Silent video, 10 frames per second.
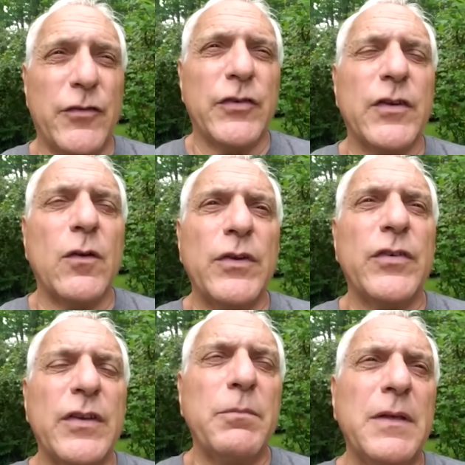She said, oh,
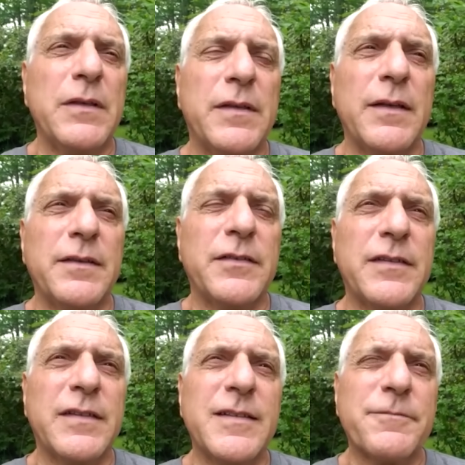she went to tell you, she
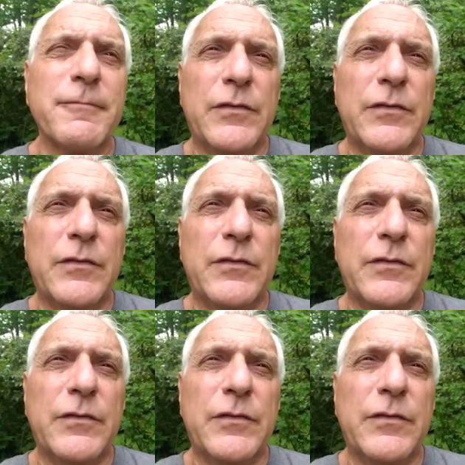says,